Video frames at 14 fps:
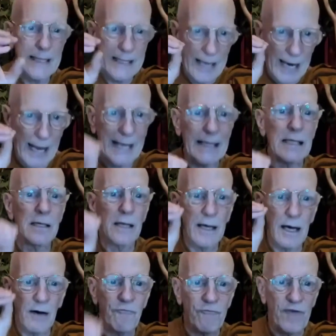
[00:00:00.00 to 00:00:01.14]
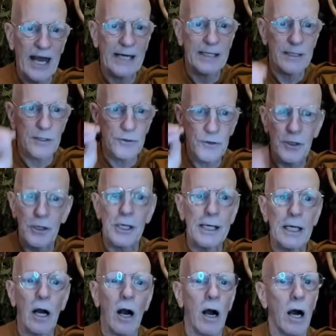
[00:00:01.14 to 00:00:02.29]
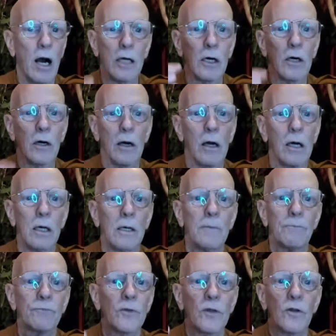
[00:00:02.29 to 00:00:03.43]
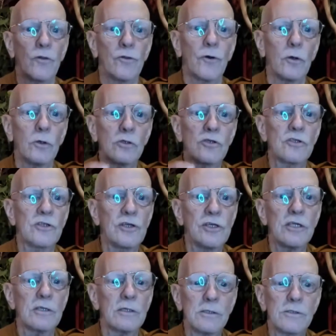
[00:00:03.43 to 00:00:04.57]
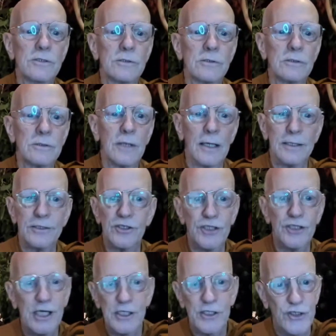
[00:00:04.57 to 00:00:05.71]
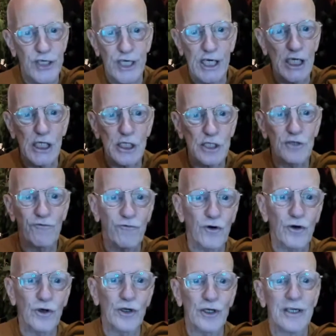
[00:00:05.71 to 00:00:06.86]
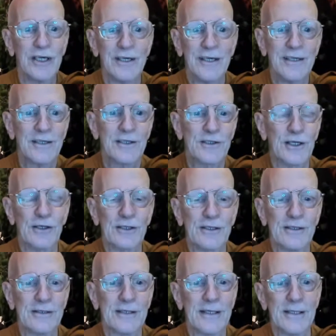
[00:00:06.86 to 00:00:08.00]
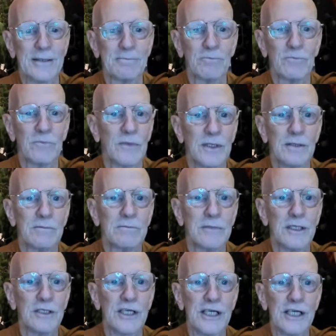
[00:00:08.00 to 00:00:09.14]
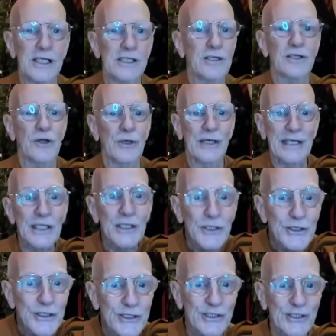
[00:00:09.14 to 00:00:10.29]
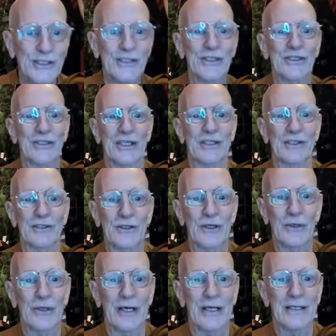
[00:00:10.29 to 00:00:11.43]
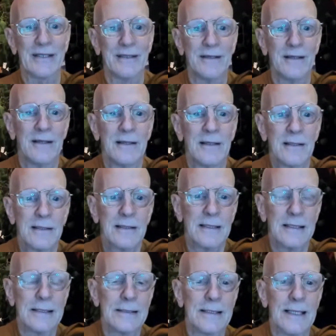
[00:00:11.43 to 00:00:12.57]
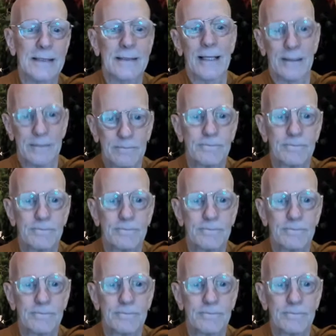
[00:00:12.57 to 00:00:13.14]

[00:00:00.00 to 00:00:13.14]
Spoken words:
can affect turning on or those genes for certain diseases or illnesses and so on, like that.